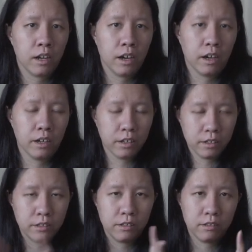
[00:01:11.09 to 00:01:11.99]

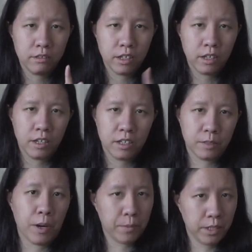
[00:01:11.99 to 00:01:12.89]
uh,
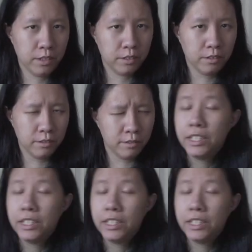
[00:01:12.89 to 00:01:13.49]
department.